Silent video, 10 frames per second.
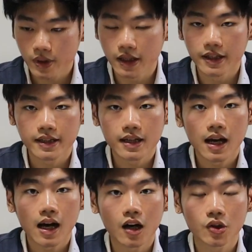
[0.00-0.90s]
We learned
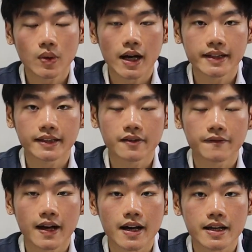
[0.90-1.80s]
how to
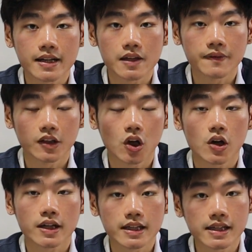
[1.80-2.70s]
identify if a
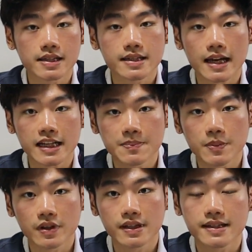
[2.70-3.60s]
dog is
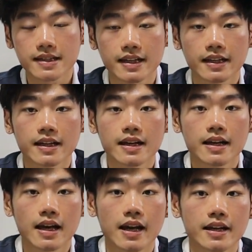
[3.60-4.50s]
experiencing
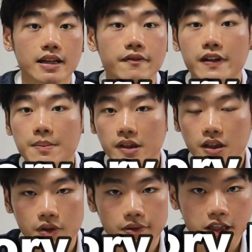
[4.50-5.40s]
an
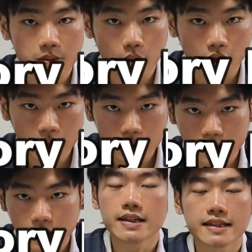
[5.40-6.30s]
inflammatory
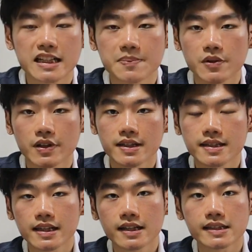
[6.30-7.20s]
response, is
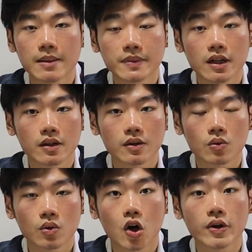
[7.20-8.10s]
experiencing something
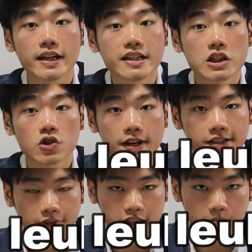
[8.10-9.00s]
called a
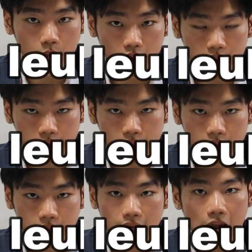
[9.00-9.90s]
stress response,
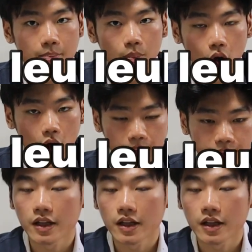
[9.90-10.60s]
and more.